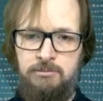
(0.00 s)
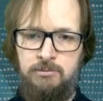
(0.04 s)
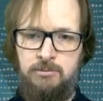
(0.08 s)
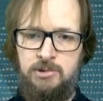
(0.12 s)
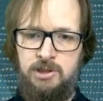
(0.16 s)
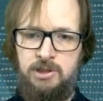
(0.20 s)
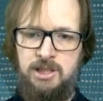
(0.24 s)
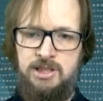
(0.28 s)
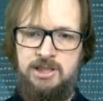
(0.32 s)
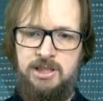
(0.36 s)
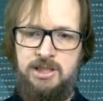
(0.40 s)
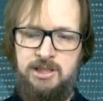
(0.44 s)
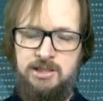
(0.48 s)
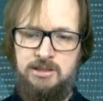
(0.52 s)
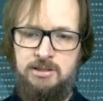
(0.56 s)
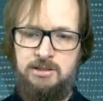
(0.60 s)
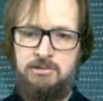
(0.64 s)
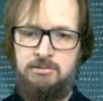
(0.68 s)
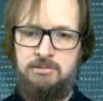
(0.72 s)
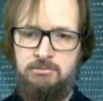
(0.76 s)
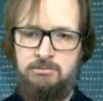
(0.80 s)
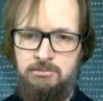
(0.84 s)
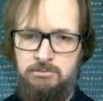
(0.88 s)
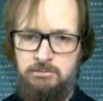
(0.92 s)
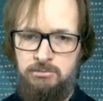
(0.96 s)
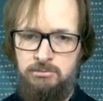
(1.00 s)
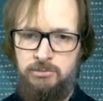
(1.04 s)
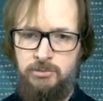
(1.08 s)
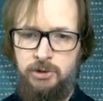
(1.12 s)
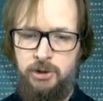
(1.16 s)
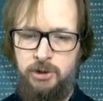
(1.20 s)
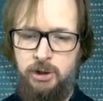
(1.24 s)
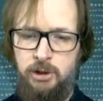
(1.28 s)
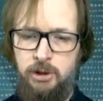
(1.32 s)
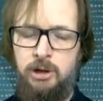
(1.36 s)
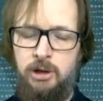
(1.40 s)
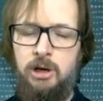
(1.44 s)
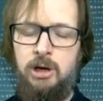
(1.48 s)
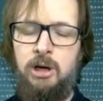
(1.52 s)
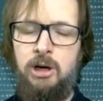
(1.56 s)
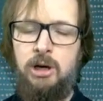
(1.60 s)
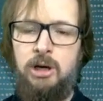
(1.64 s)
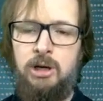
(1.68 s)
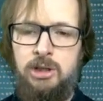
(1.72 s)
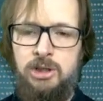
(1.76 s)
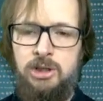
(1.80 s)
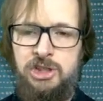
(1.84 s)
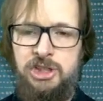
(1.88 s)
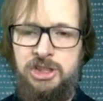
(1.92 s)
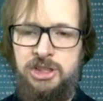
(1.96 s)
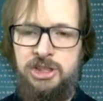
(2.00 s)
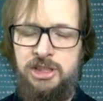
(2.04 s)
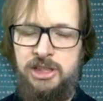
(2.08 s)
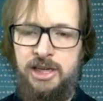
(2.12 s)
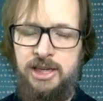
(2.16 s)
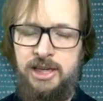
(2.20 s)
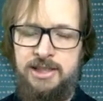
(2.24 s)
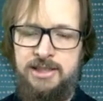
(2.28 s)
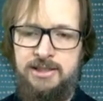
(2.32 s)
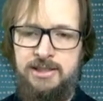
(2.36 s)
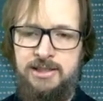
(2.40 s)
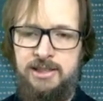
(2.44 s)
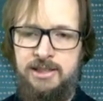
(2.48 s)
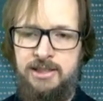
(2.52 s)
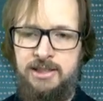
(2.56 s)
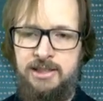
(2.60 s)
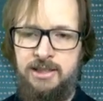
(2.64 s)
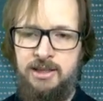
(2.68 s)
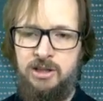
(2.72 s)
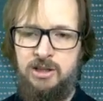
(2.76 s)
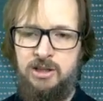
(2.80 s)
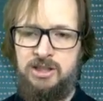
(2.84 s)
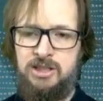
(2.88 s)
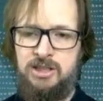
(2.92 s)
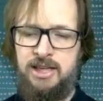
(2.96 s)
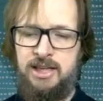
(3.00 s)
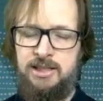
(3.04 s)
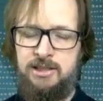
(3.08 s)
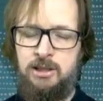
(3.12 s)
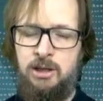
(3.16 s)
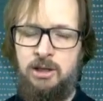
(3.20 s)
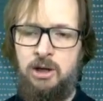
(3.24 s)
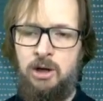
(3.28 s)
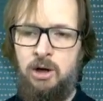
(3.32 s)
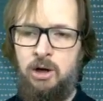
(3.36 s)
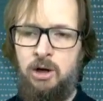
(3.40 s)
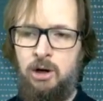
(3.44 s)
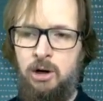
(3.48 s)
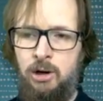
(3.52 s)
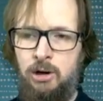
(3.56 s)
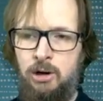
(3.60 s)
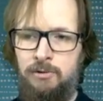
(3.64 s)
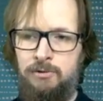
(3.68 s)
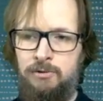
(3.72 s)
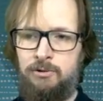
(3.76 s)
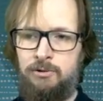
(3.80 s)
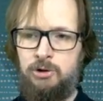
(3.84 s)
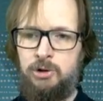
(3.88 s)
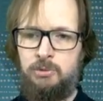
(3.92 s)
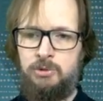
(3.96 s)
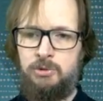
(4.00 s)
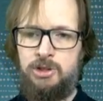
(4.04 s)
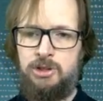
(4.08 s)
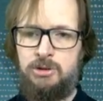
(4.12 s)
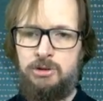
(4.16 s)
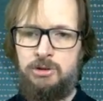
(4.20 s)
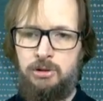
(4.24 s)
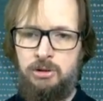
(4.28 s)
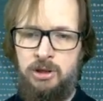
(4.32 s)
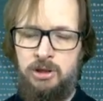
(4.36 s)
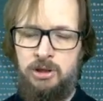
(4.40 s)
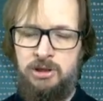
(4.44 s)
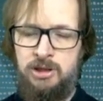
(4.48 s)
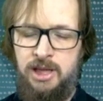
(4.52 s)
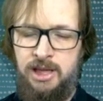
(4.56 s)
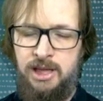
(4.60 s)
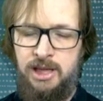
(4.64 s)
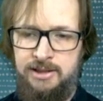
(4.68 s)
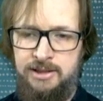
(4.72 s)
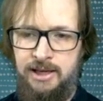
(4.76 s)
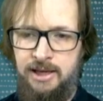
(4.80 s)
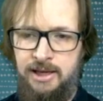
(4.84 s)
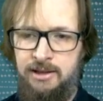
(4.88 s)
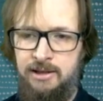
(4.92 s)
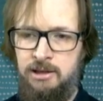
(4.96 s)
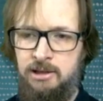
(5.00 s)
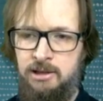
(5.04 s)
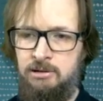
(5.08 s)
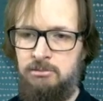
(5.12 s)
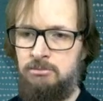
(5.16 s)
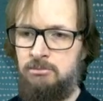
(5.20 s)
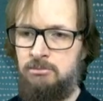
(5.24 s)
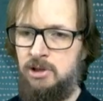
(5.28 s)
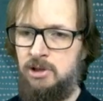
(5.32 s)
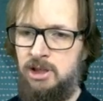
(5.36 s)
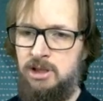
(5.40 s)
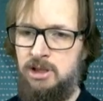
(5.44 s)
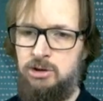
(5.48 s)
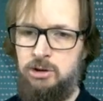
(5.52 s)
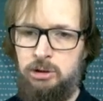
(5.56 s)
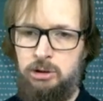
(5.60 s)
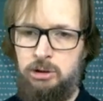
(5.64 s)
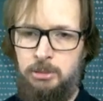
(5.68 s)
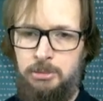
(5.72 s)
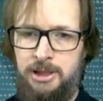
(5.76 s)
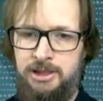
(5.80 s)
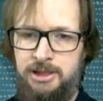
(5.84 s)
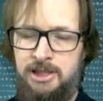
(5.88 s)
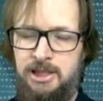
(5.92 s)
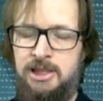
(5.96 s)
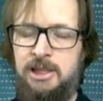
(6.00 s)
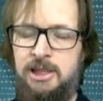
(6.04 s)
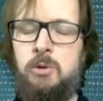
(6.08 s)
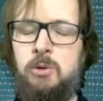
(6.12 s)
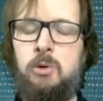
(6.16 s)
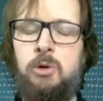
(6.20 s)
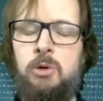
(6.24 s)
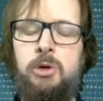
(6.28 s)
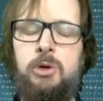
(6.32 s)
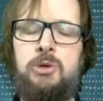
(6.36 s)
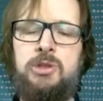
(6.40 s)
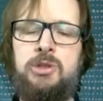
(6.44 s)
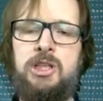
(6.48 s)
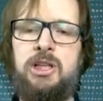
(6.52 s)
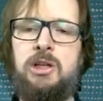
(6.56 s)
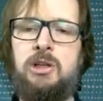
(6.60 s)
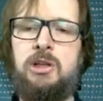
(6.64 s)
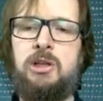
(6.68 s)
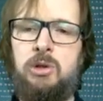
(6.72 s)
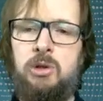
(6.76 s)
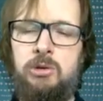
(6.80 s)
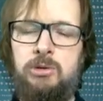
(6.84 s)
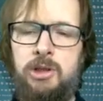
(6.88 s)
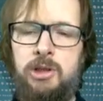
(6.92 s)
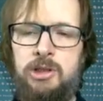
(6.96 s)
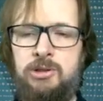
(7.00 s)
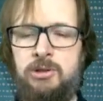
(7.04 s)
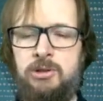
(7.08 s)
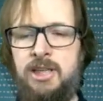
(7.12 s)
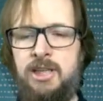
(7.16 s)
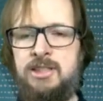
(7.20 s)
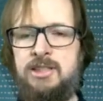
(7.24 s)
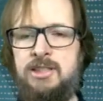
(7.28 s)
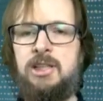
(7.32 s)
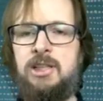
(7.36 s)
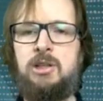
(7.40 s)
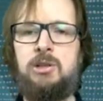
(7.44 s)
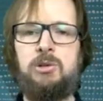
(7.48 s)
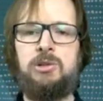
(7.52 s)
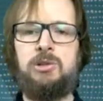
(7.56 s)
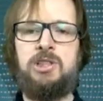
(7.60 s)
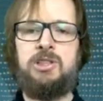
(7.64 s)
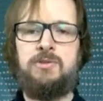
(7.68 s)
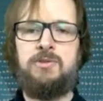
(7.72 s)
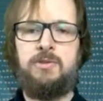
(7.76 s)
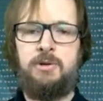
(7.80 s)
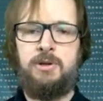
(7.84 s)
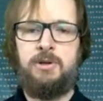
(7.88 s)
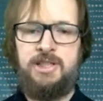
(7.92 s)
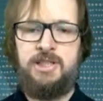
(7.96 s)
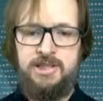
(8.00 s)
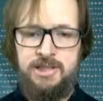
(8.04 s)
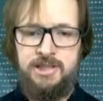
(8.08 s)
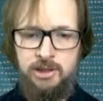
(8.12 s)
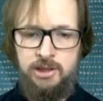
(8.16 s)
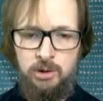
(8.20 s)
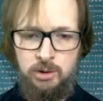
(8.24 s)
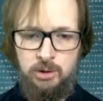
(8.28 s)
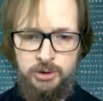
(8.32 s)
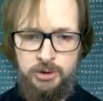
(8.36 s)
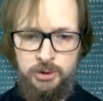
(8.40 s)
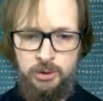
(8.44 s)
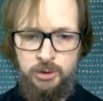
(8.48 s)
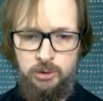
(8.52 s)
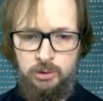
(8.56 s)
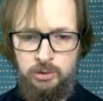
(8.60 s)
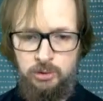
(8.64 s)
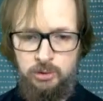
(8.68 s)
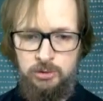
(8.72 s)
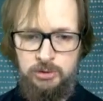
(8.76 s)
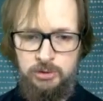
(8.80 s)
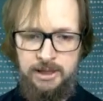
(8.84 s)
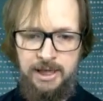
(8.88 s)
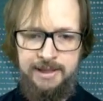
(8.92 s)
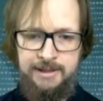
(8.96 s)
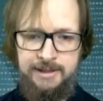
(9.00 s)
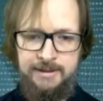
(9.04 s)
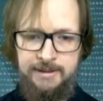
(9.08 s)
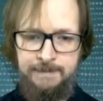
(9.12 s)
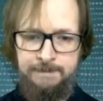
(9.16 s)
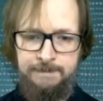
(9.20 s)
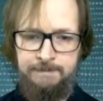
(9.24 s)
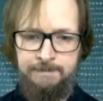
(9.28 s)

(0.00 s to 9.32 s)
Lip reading: This is the GTID set of the restored data. It's automatically using clone. As you can see, clone is very easy also to do that.